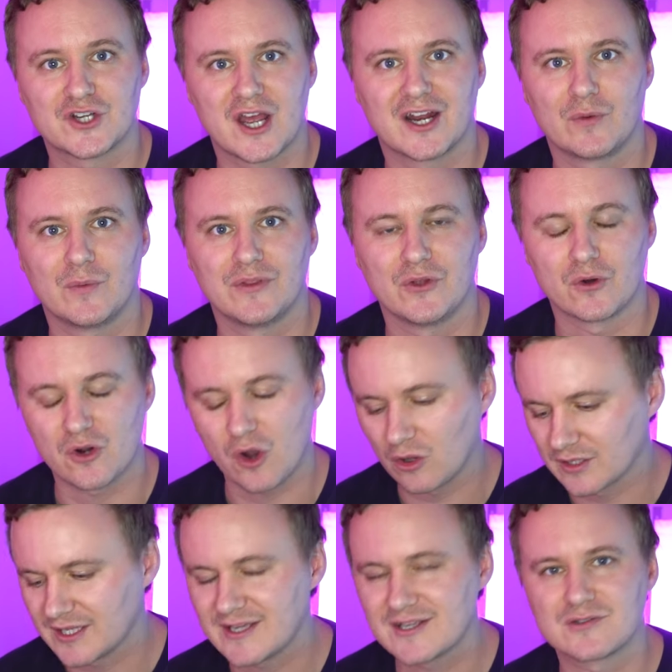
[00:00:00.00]
chatting with your
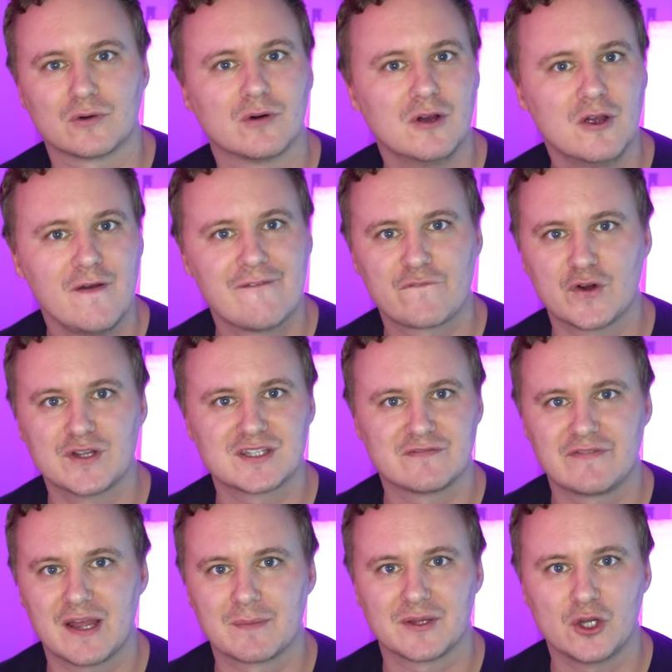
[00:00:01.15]
colleagues or friends
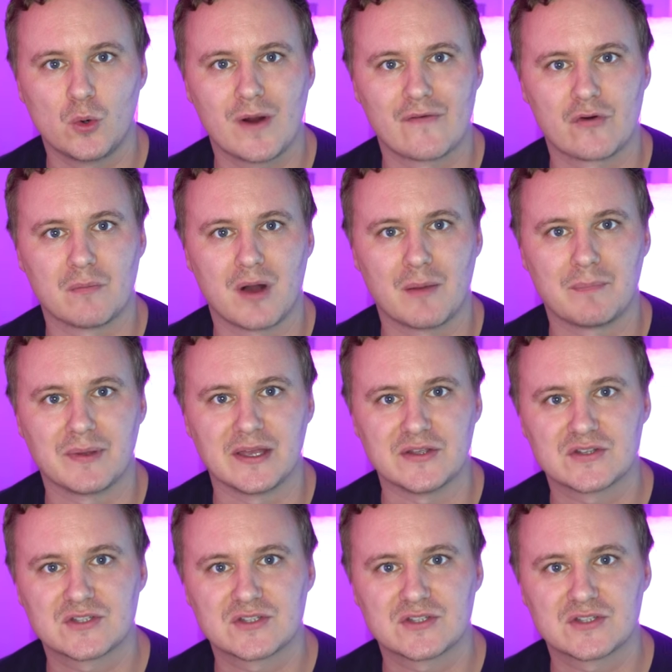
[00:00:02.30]
and family, whoever it might be.